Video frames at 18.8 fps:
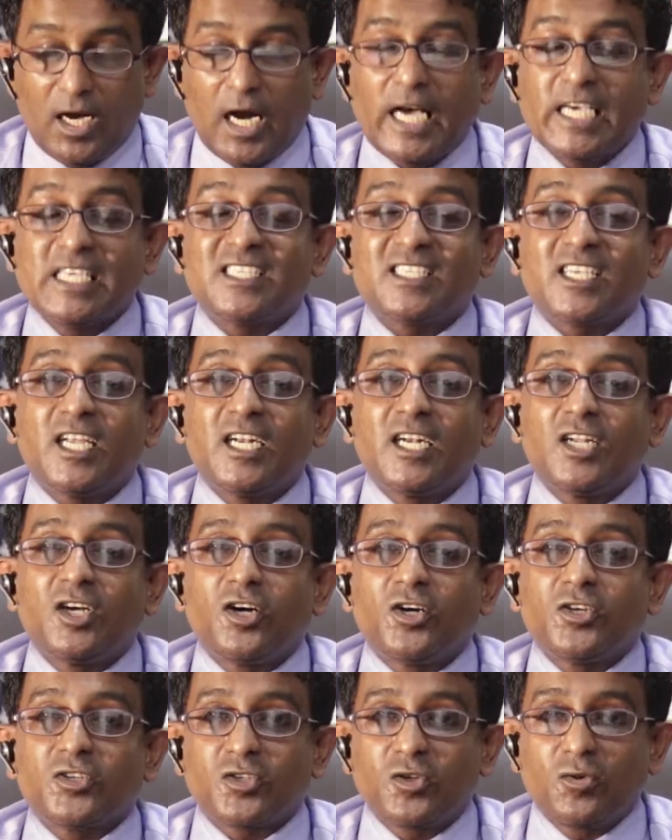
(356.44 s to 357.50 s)
I send,
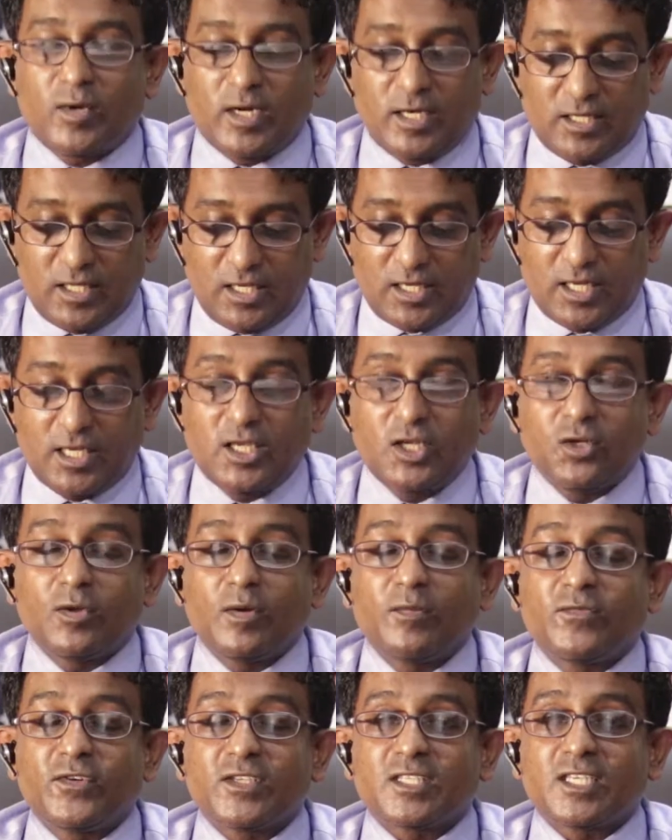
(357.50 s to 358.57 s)
also one thing I need to
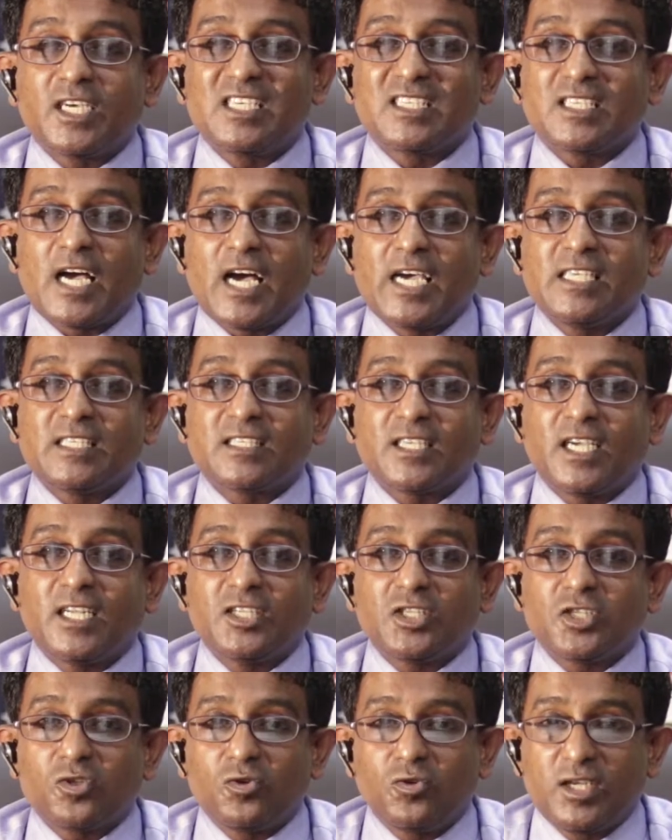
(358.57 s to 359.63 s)
emphasize, I send
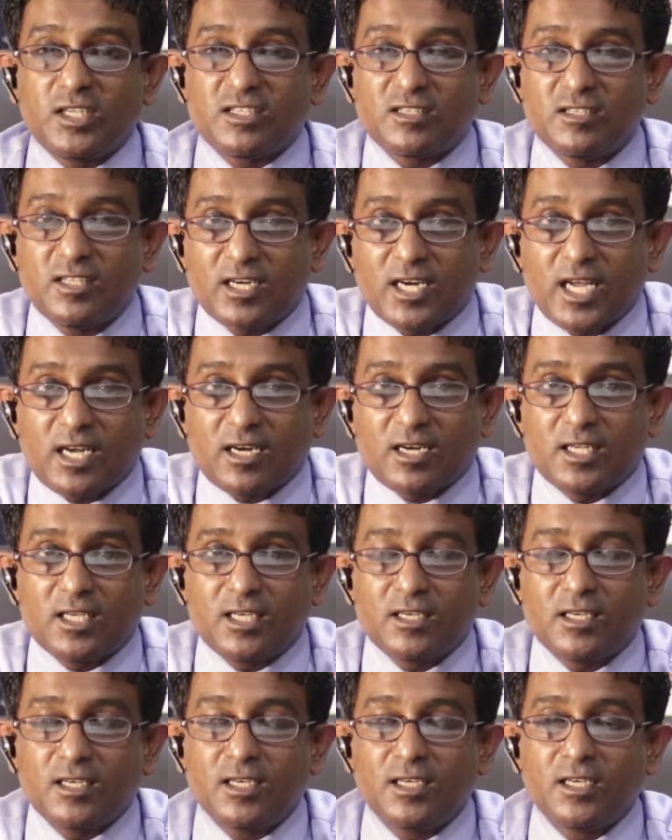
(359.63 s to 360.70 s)
students
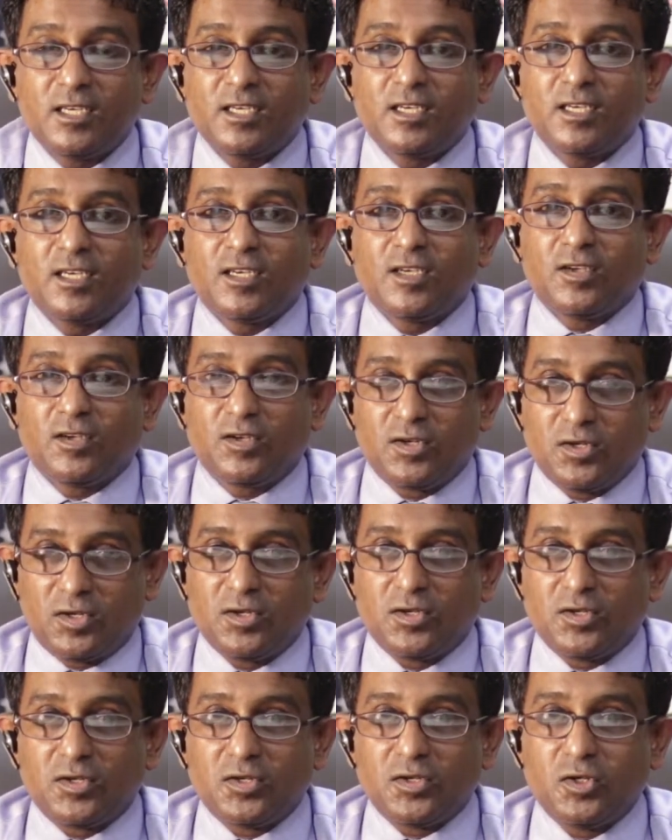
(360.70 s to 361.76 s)
directly
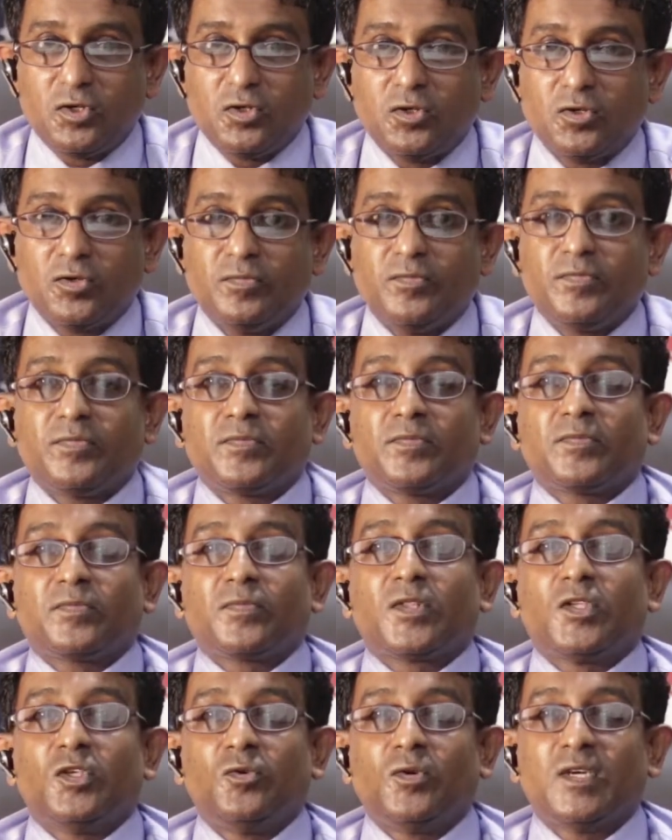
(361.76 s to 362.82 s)
to
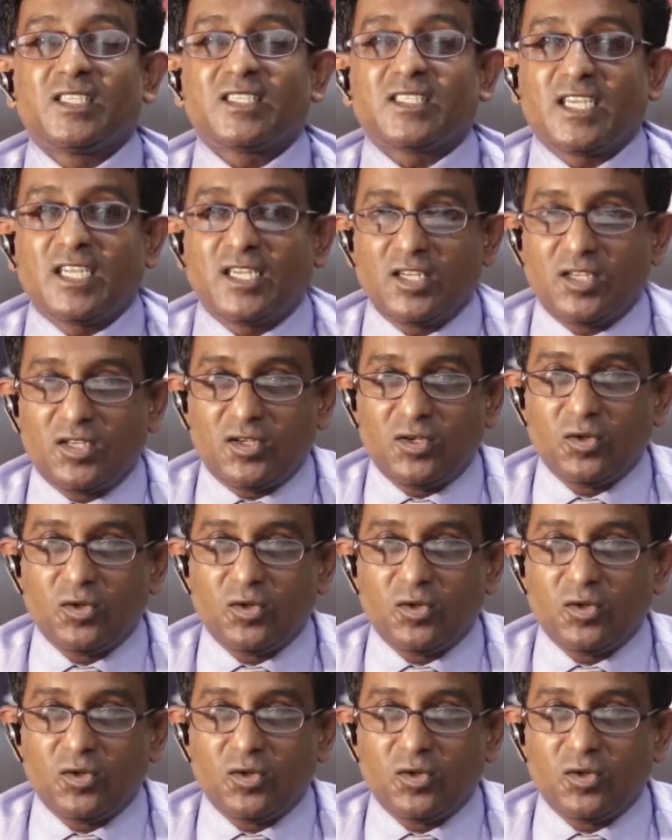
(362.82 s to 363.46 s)
US and